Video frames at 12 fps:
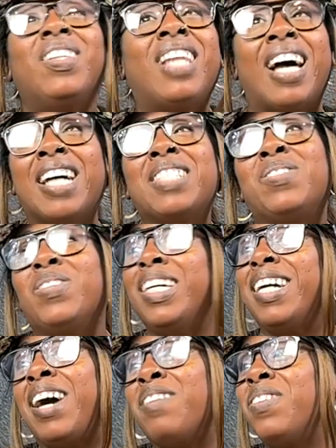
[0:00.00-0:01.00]
Last
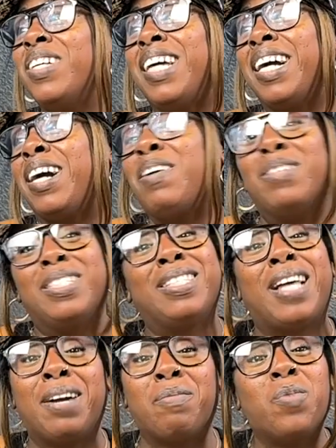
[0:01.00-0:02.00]
week I feel like I was
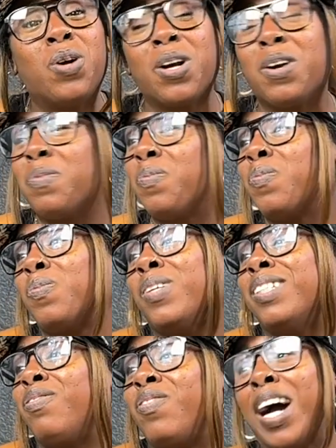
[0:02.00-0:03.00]
like more
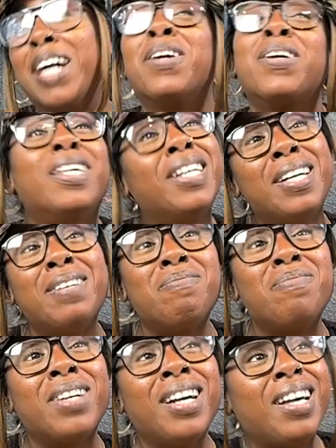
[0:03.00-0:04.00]
fired
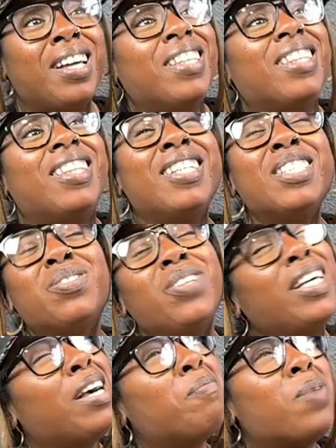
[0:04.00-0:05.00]
up. This
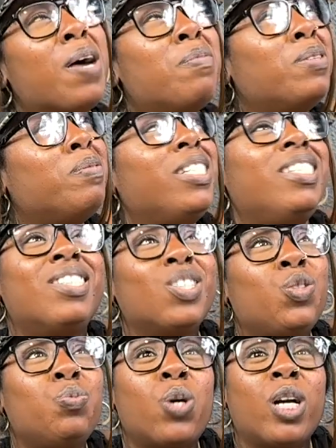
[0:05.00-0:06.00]
week I'm probably
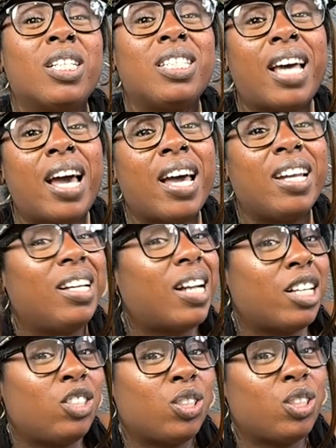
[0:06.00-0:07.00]
just more sad, and
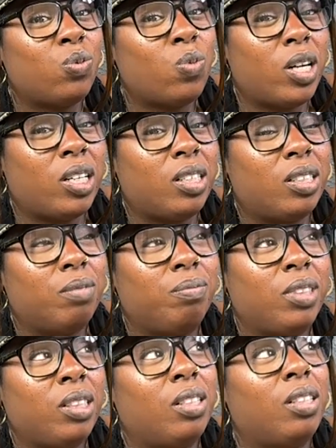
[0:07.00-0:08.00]
I just want to
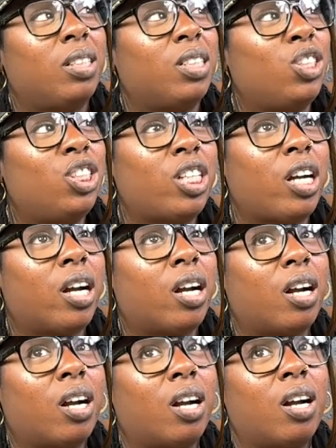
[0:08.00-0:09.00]

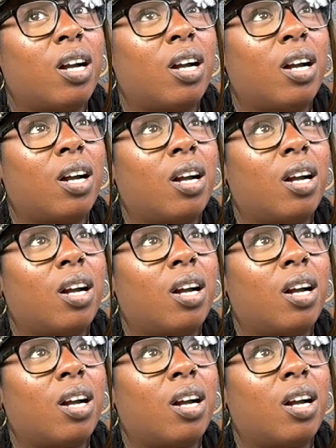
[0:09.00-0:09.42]
share